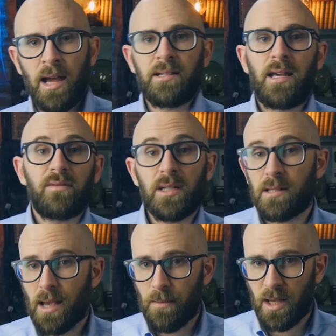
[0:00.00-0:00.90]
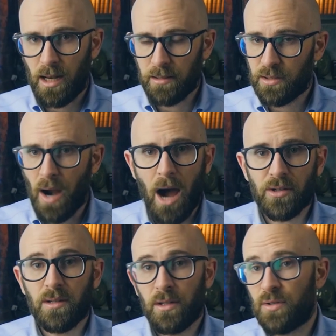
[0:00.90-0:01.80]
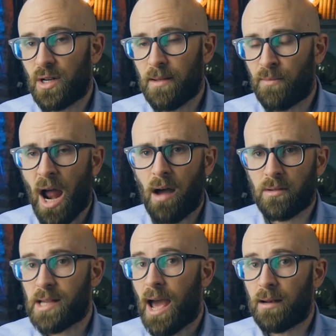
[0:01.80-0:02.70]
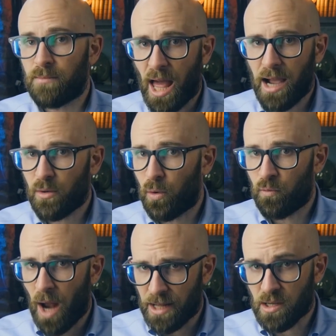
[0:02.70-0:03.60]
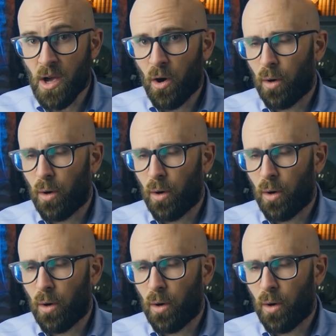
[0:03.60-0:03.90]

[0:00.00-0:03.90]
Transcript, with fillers: and have the same color throughout, usually brown, tan, black, or red.